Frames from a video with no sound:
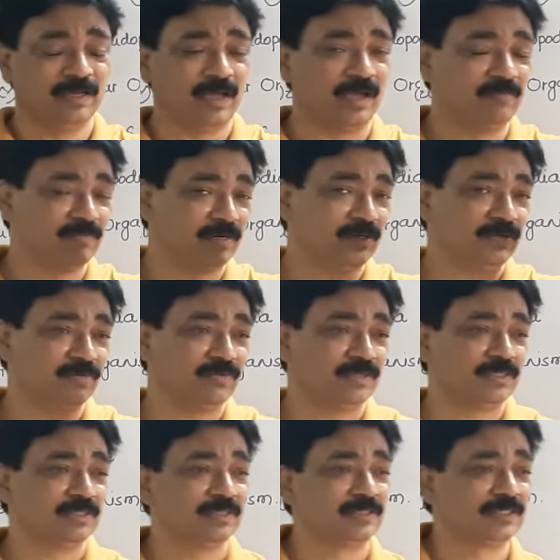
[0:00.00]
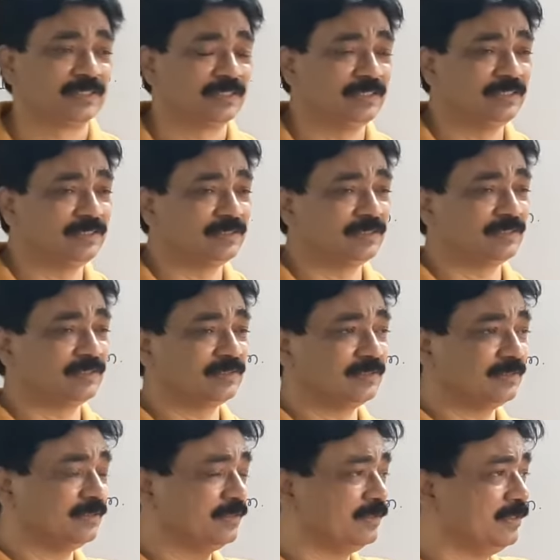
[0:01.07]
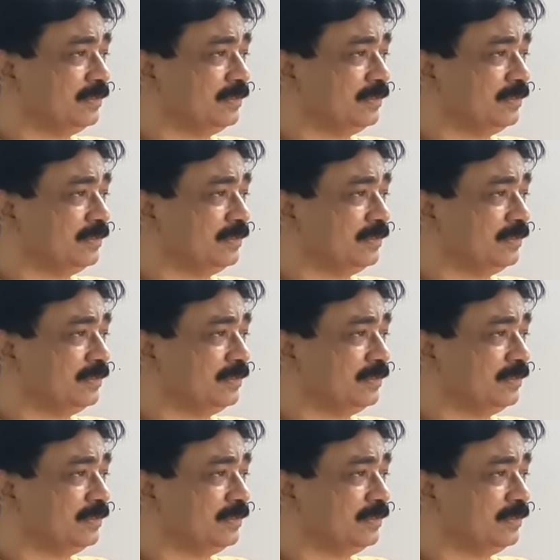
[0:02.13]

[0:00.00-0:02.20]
I am telling you what is a 3D structure.